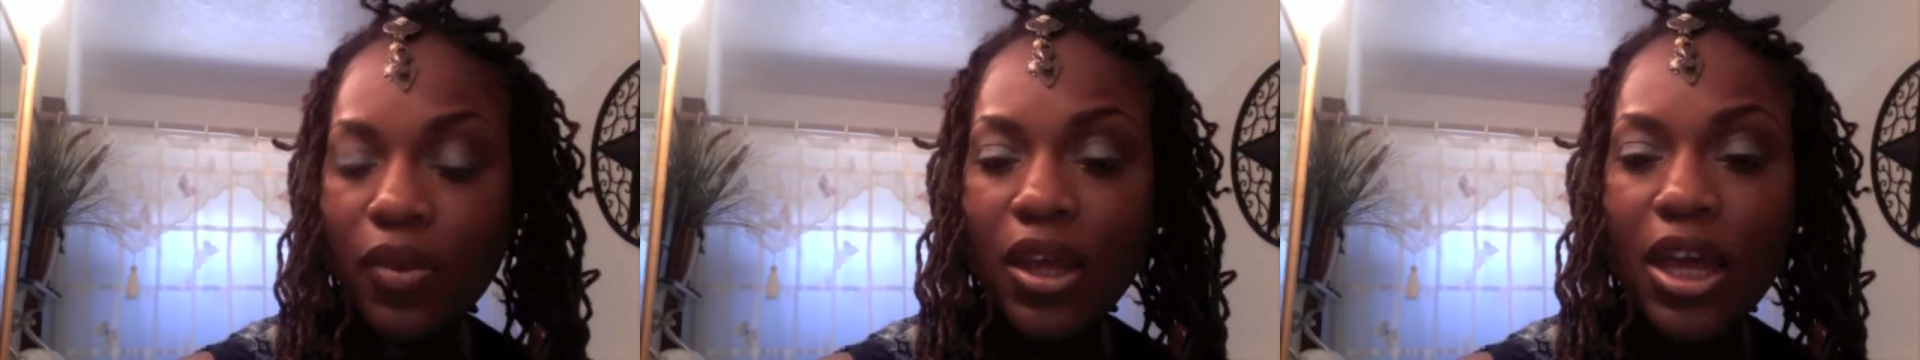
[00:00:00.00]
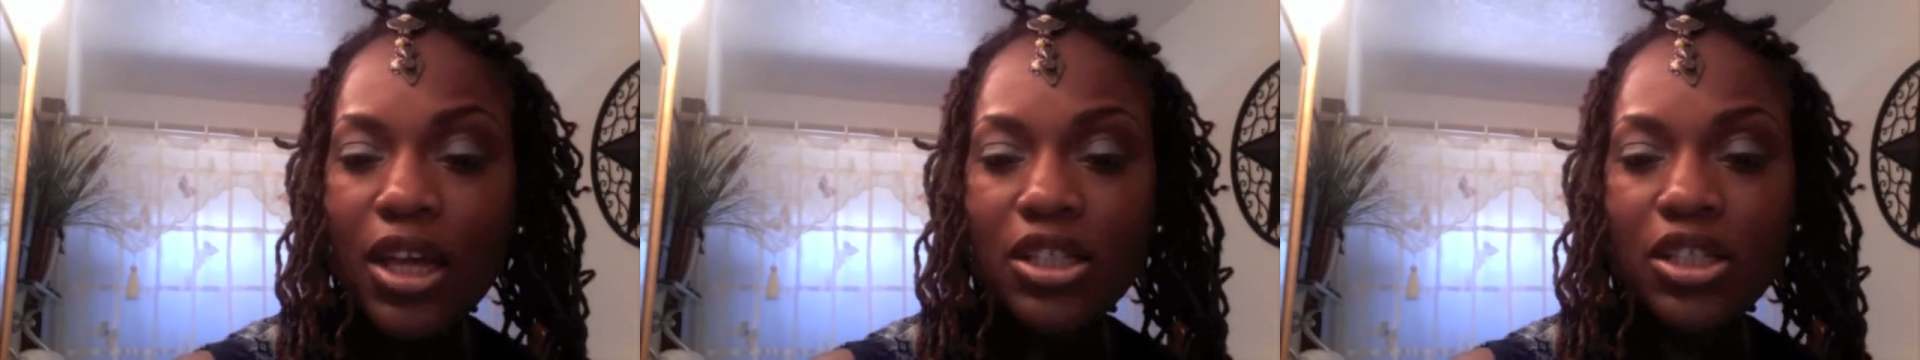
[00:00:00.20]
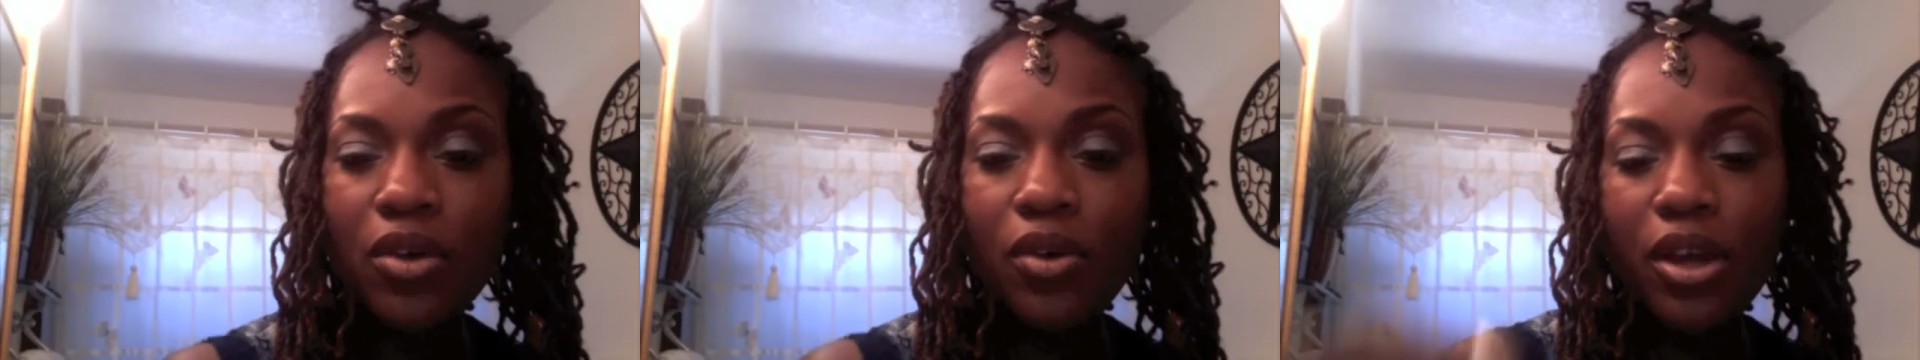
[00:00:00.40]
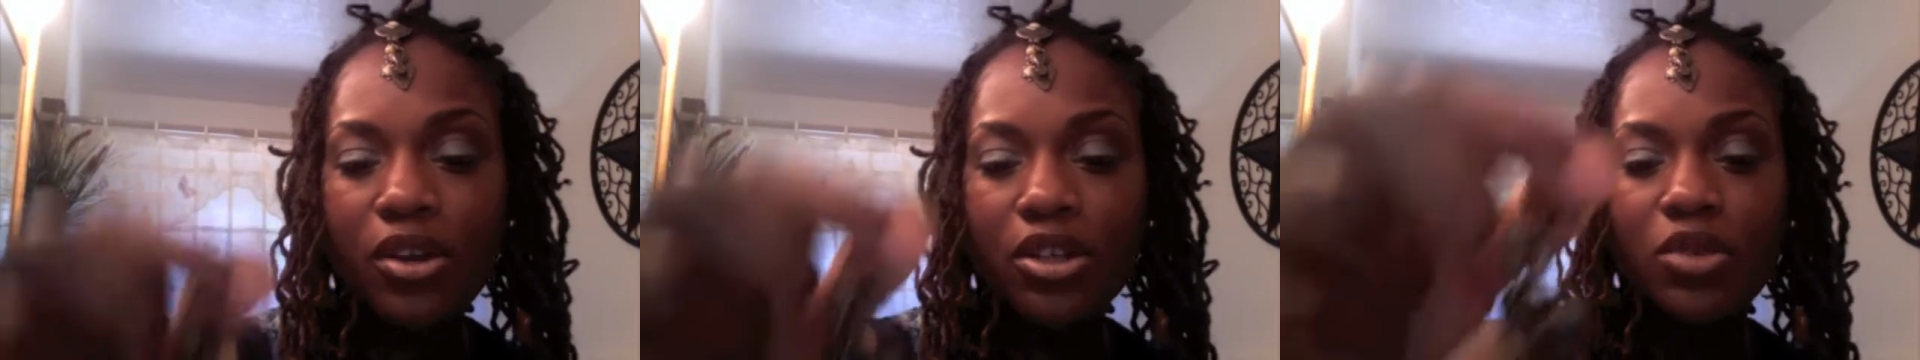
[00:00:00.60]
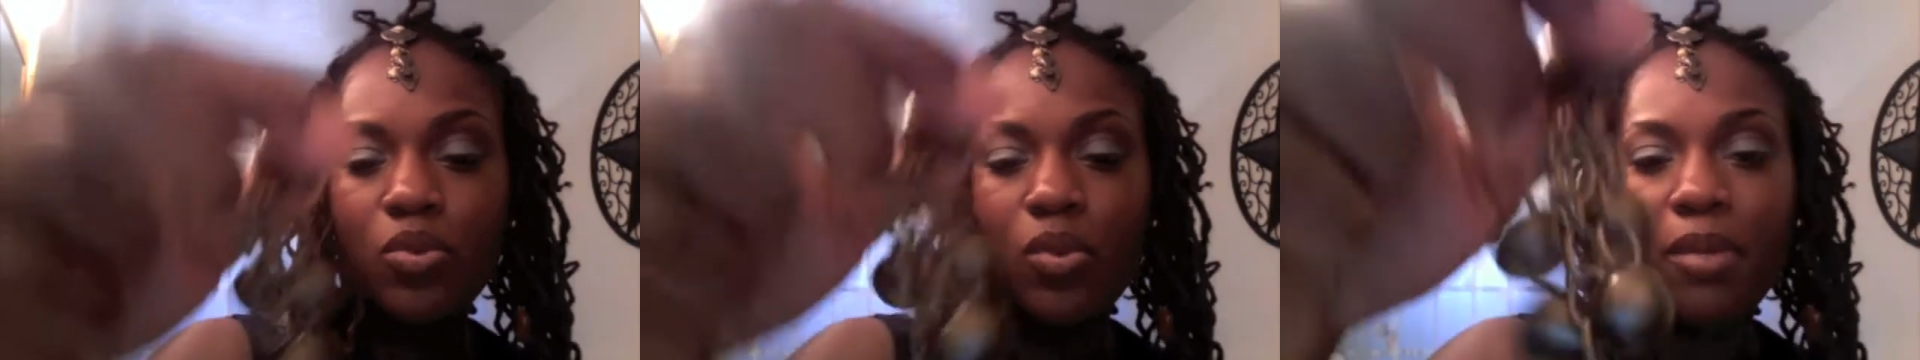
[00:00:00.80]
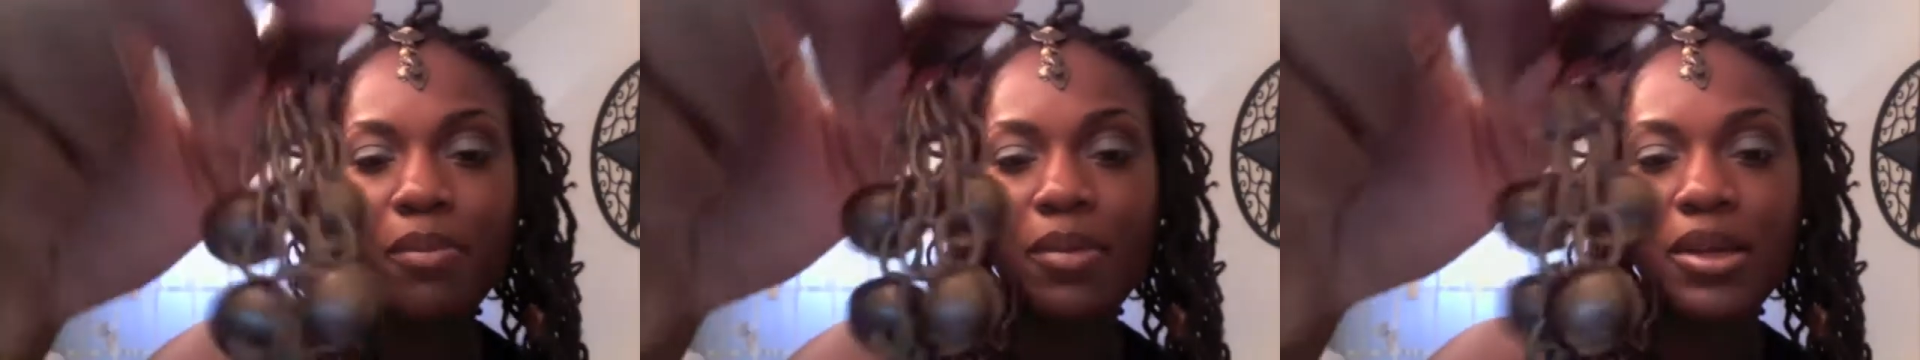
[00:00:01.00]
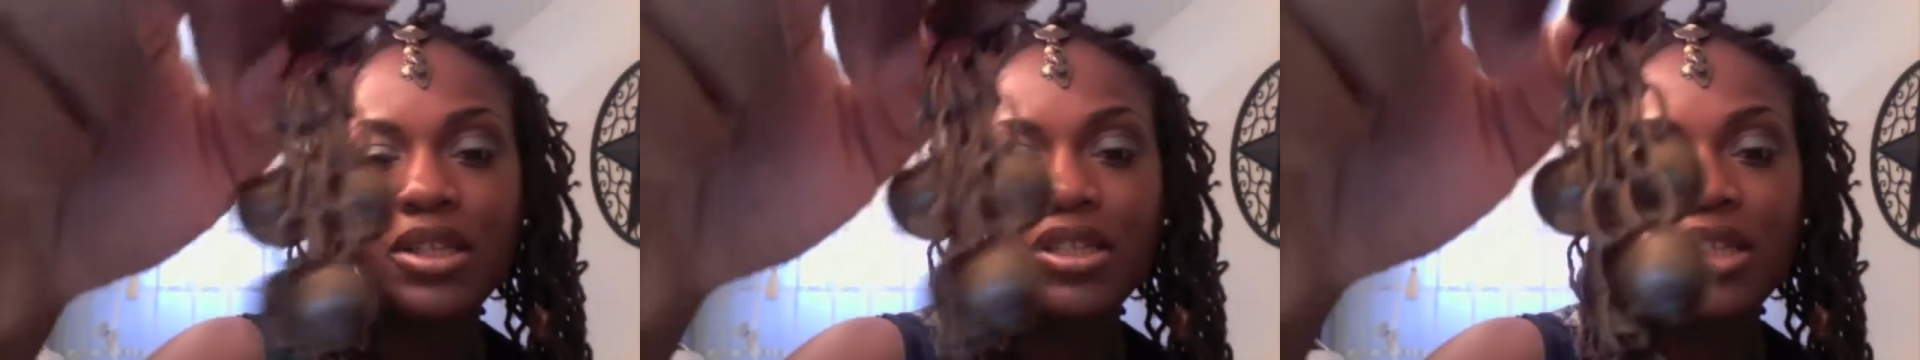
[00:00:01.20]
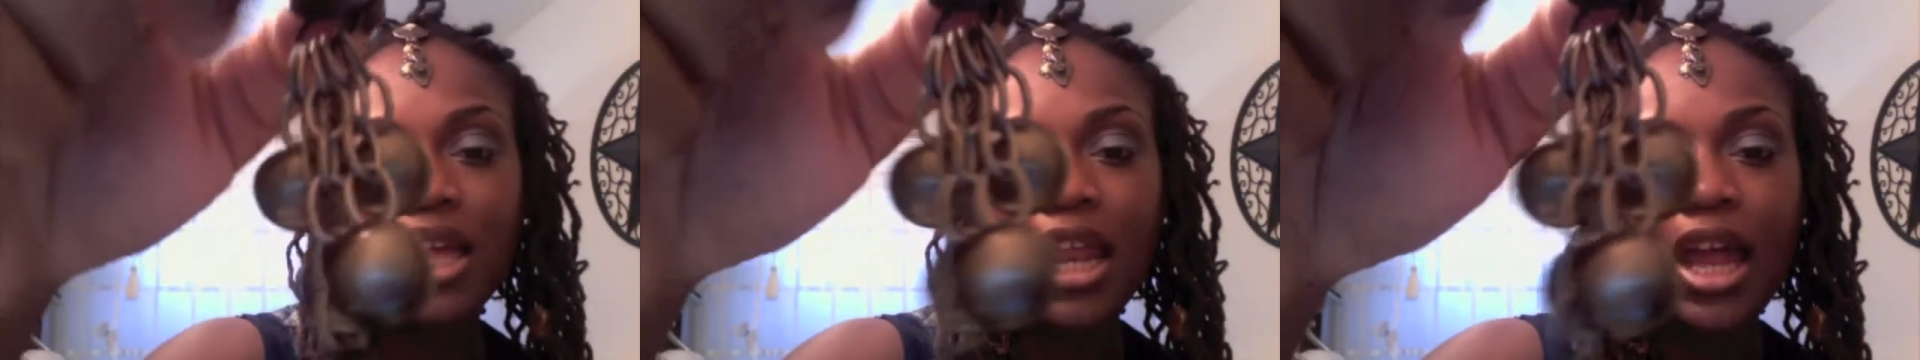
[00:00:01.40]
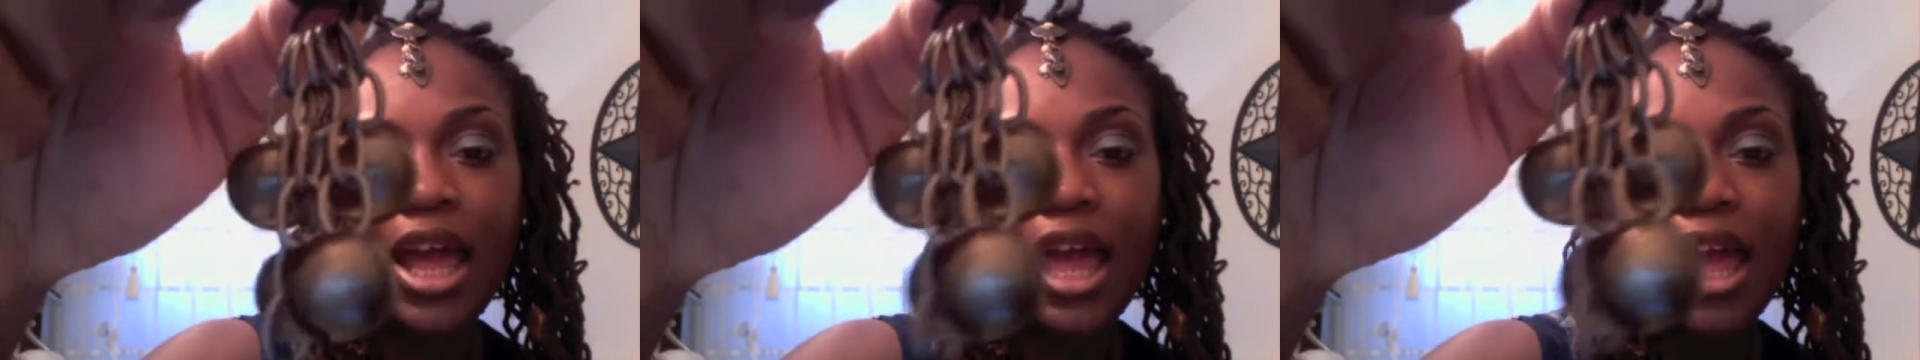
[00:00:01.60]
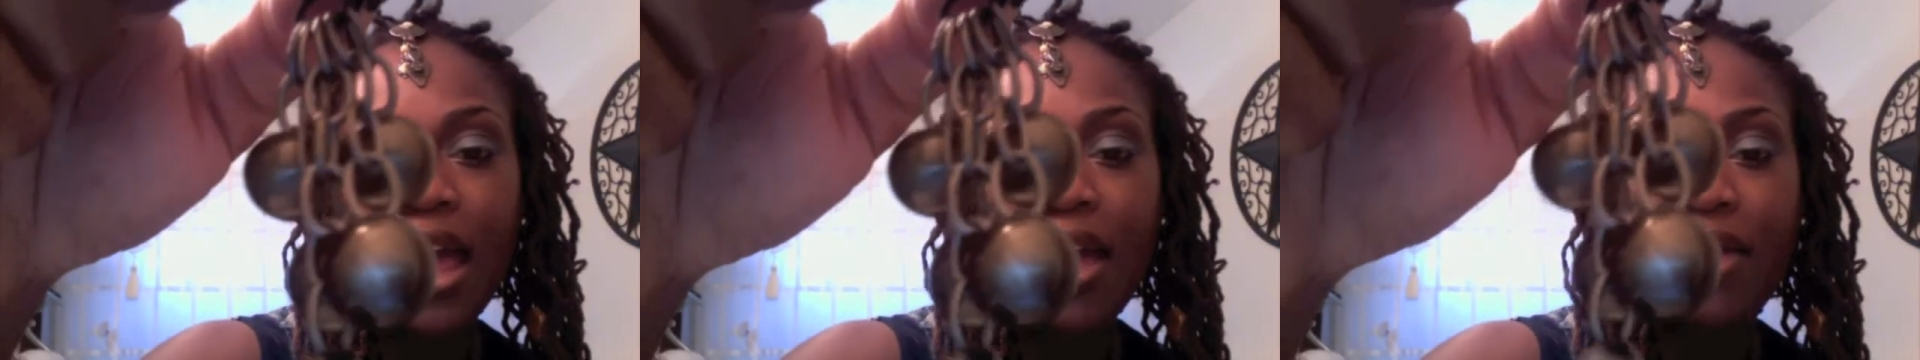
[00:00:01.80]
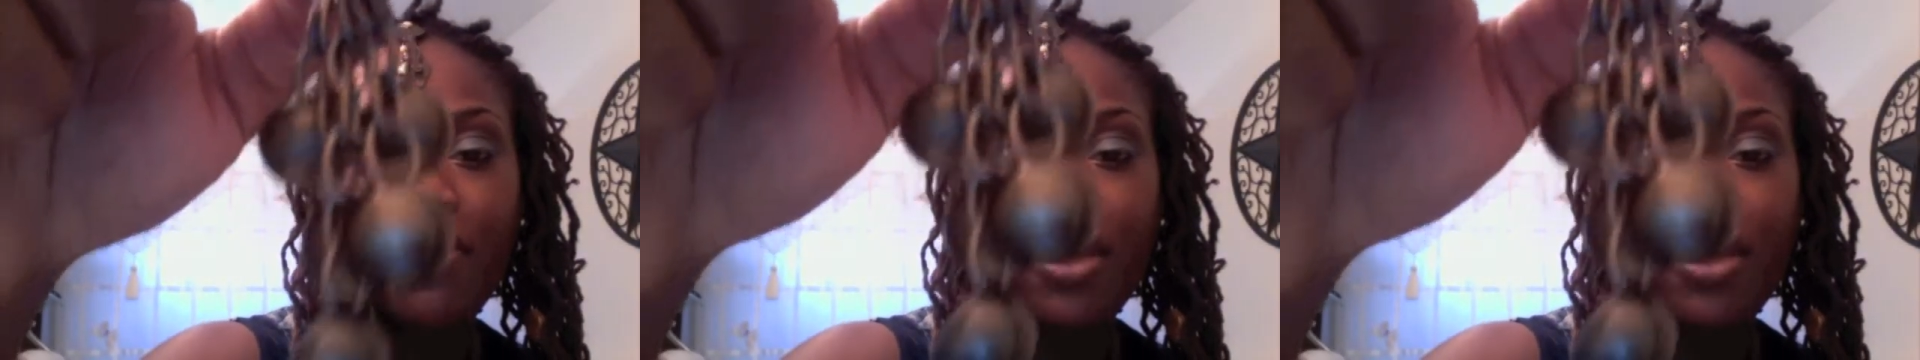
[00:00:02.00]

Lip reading: And so here's one piece that I have